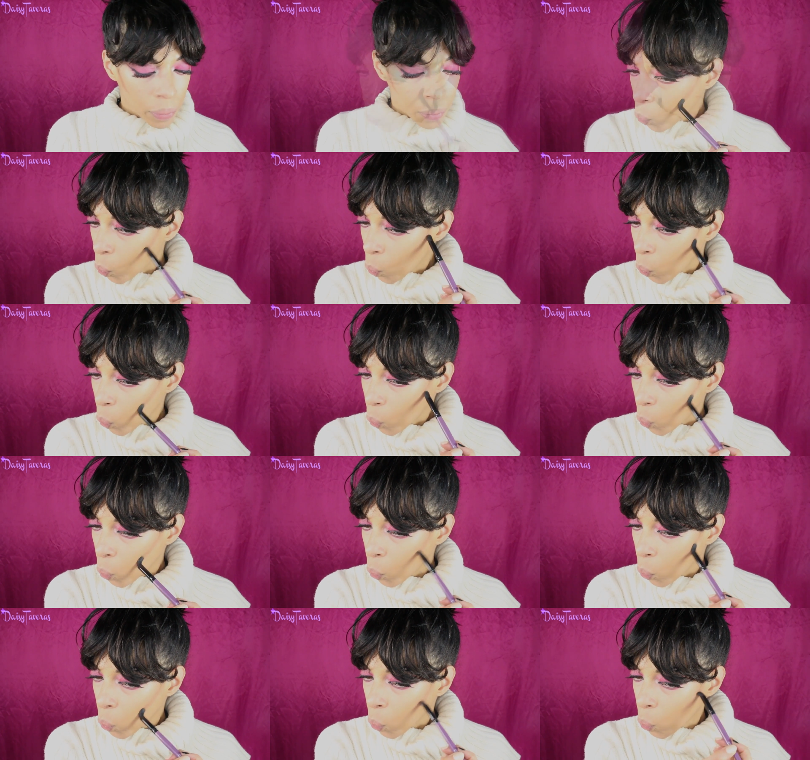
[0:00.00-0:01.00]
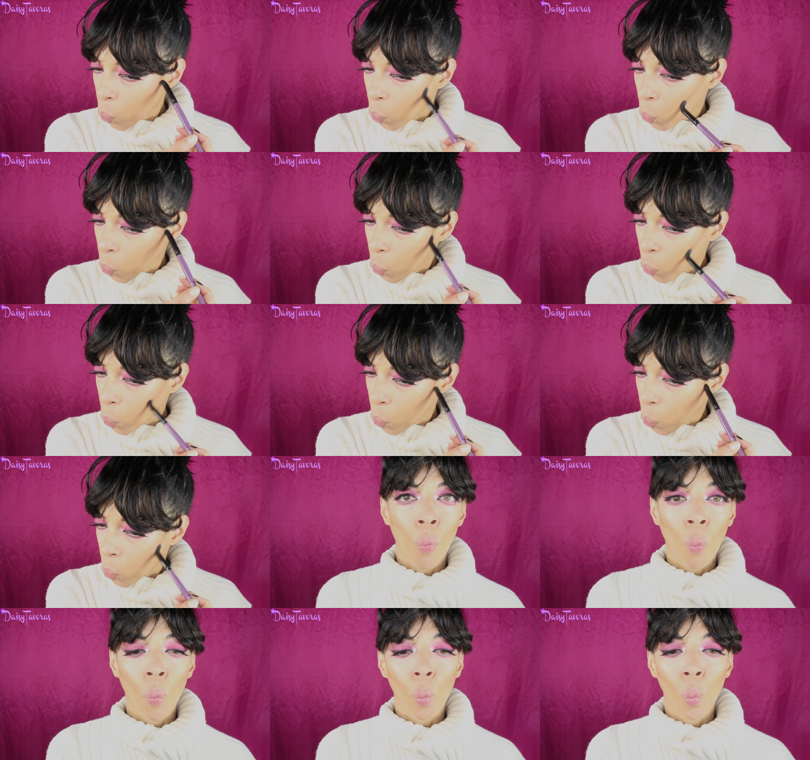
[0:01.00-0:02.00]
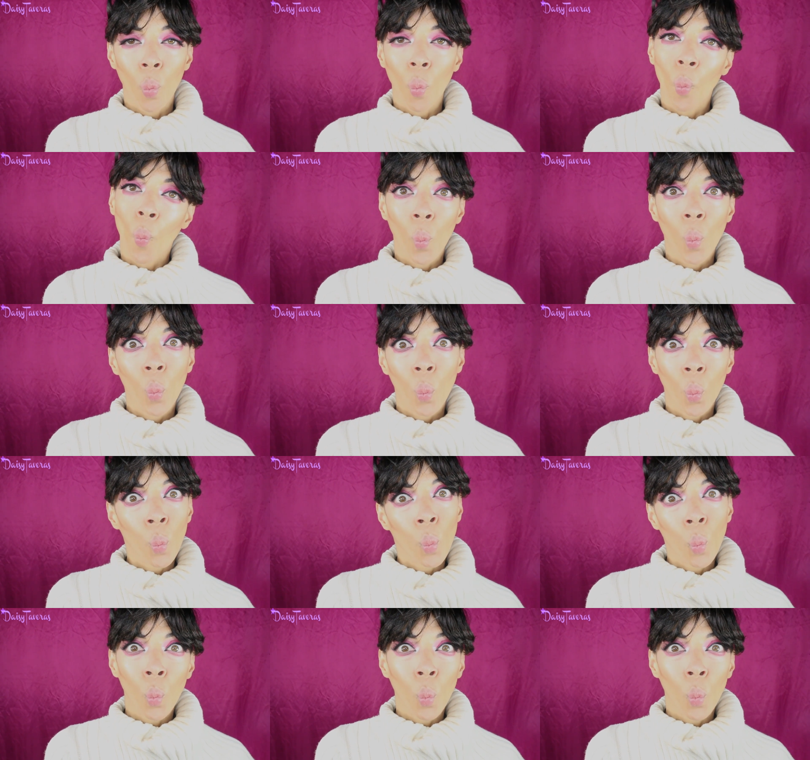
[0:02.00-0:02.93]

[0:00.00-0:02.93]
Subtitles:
No one is speaking in this clip.